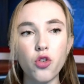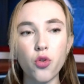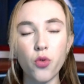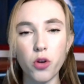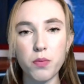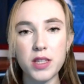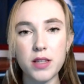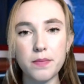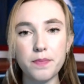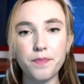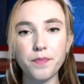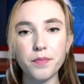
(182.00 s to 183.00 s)
troops.
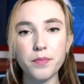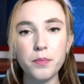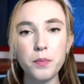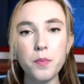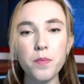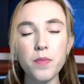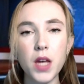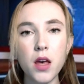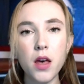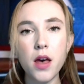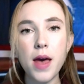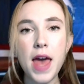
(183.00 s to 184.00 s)

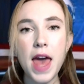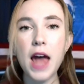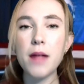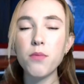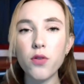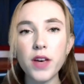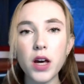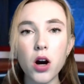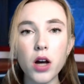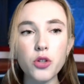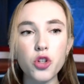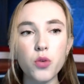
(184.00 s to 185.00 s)
And moving
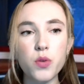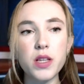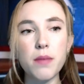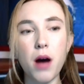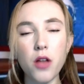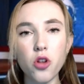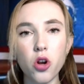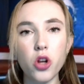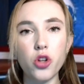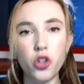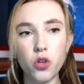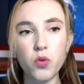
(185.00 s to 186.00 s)
on to some other
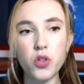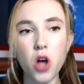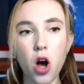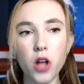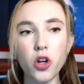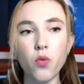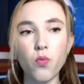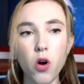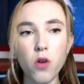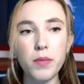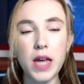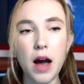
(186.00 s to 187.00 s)
news on
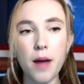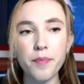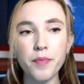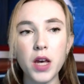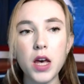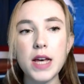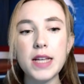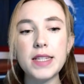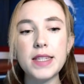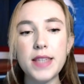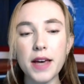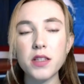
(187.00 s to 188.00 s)
Oromia.
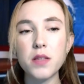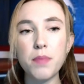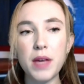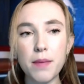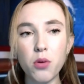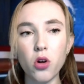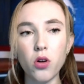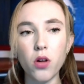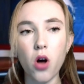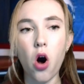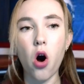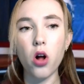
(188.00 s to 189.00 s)
6 people,
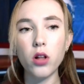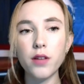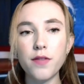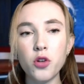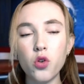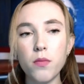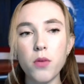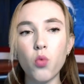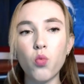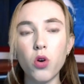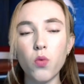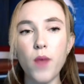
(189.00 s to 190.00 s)
all of
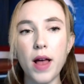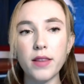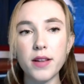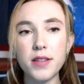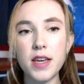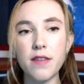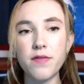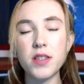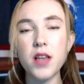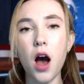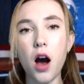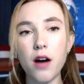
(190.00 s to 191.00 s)
whom were
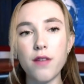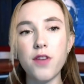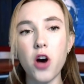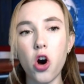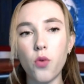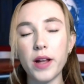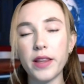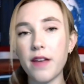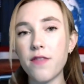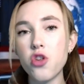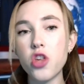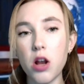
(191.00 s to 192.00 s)
relatives of
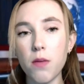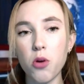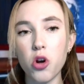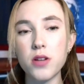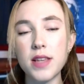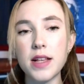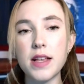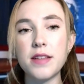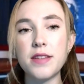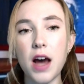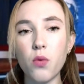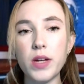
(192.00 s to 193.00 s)
OLF chairperson
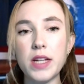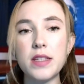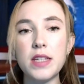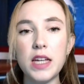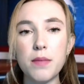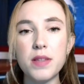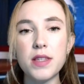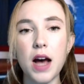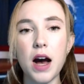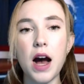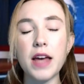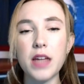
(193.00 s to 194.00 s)
Dawid Ibsa
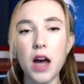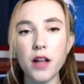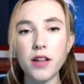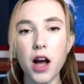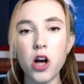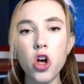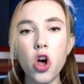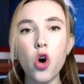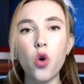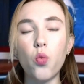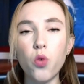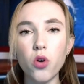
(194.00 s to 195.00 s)
Ayana,
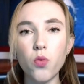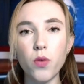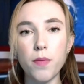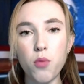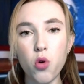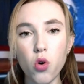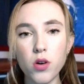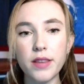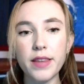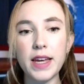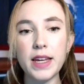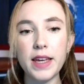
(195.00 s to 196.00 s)
were
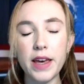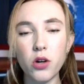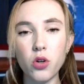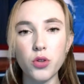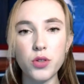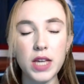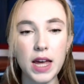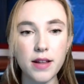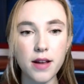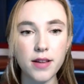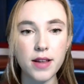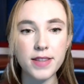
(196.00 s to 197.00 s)
reportedly killed in
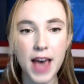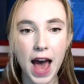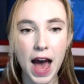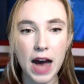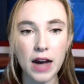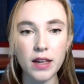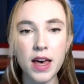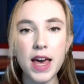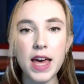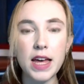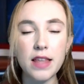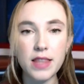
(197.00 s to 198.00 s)
an attack
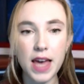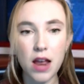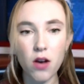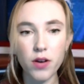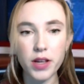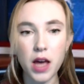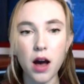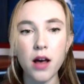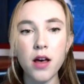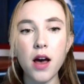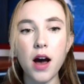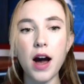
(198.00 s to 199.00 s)
in the area
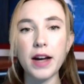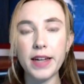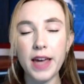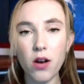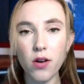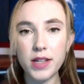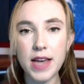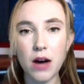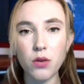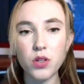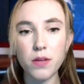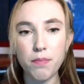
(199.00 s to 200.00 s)
carried
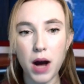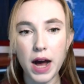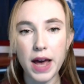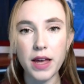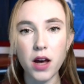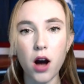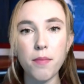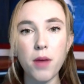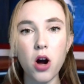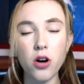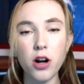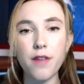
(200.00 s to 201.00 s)
out by
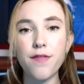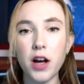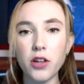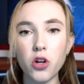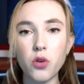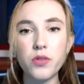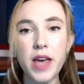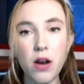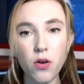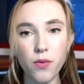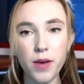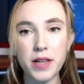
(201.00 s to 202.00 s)
Amhara Fano
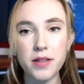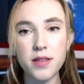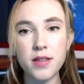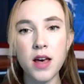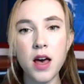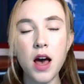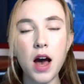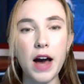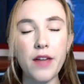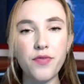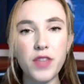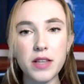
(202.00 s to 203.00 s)
terrorists.
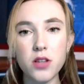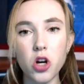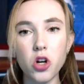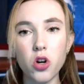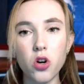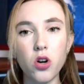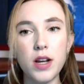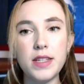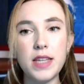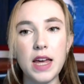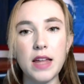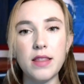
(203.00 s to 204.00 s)
This occurred
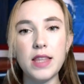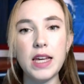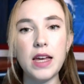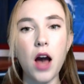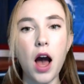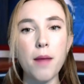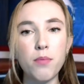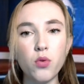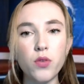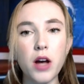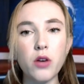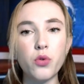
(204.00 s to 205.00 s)
in the
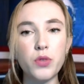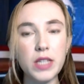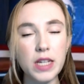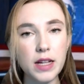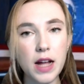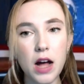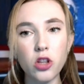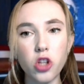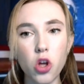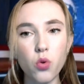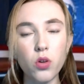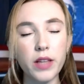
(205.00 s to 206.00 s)
Abuna Gudina
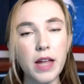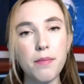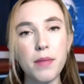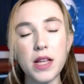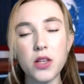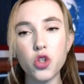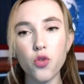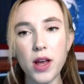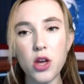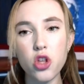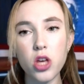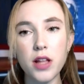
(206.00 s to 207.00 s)
local
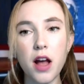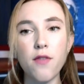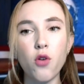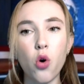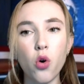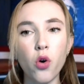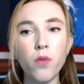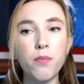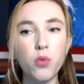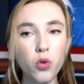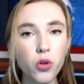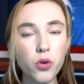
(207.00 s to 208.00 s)
administration of
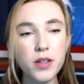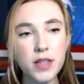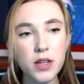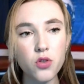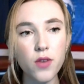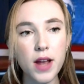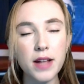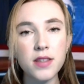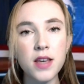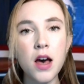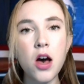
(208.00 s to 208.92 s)
Horobuluk district